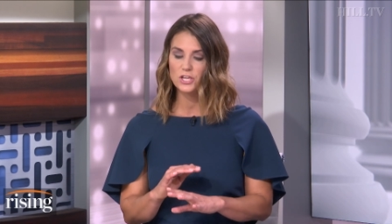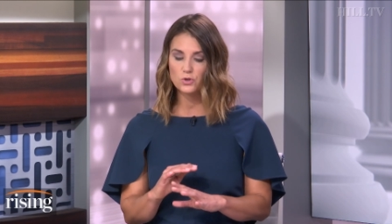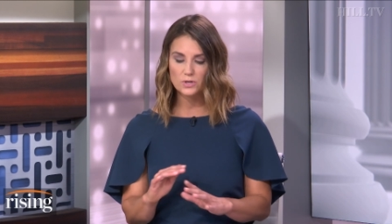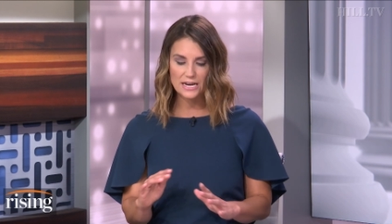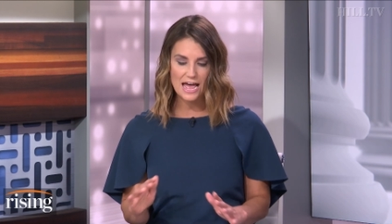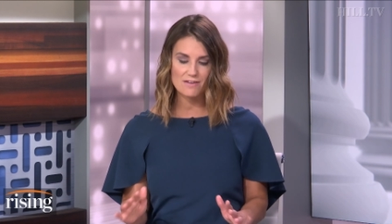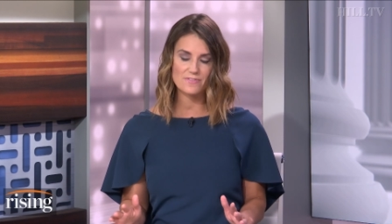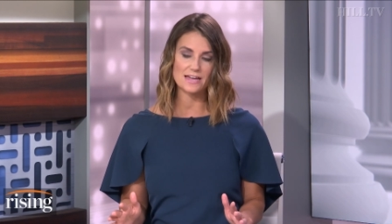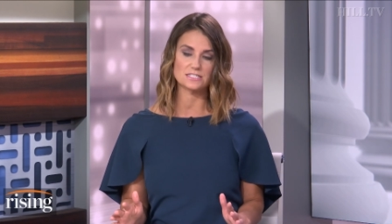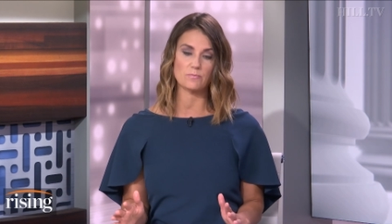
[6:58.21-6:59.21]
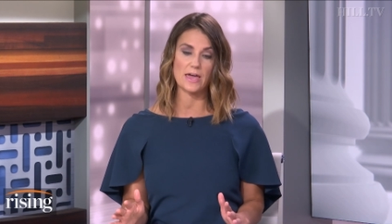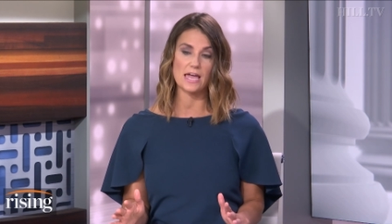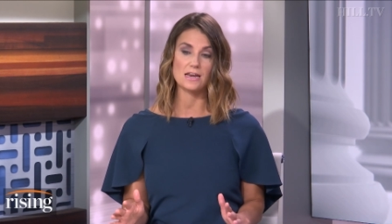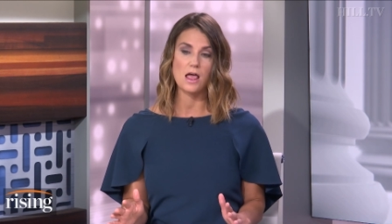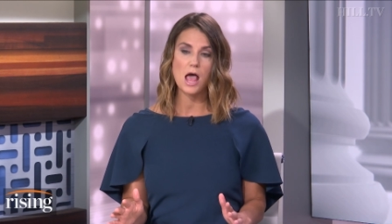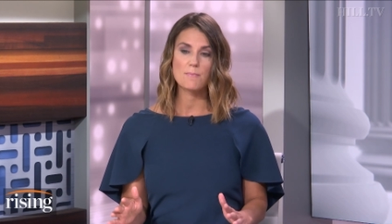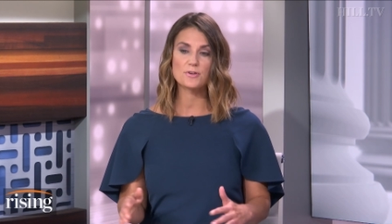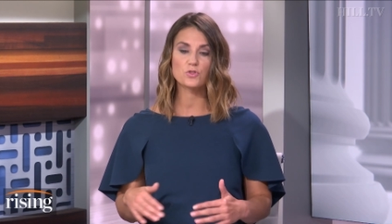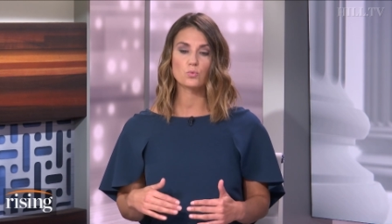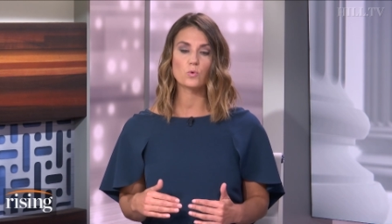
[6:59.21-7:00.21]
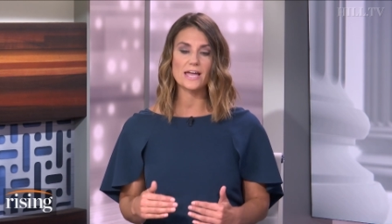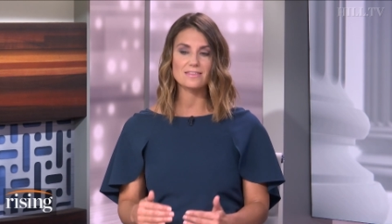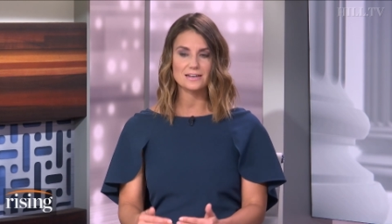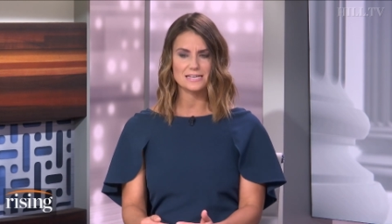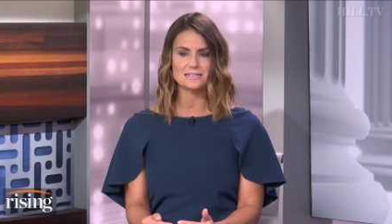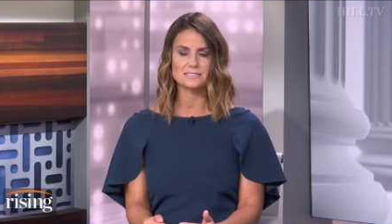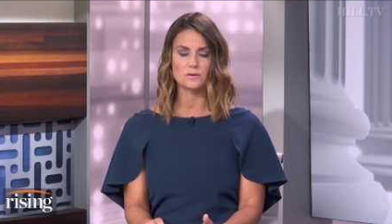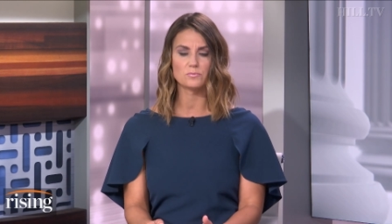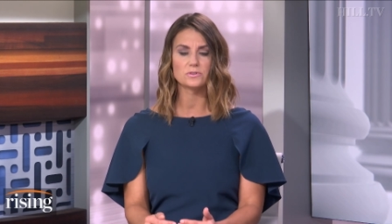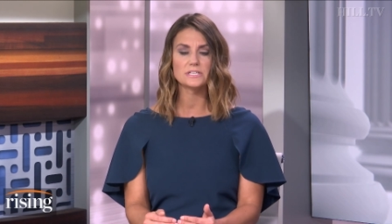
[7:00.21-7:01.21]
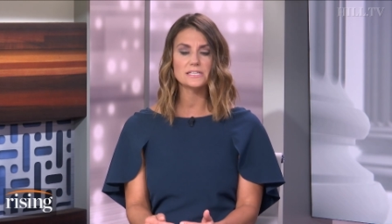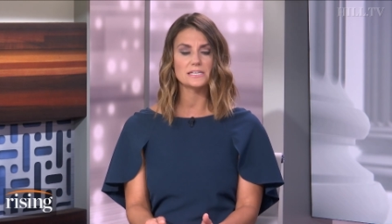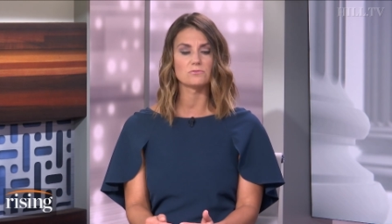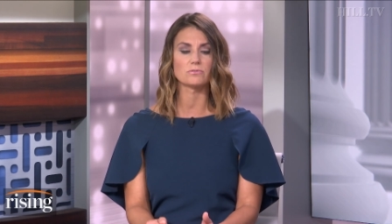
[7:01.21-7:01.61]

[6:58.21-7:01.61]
You can have that debate, but the way that he has completely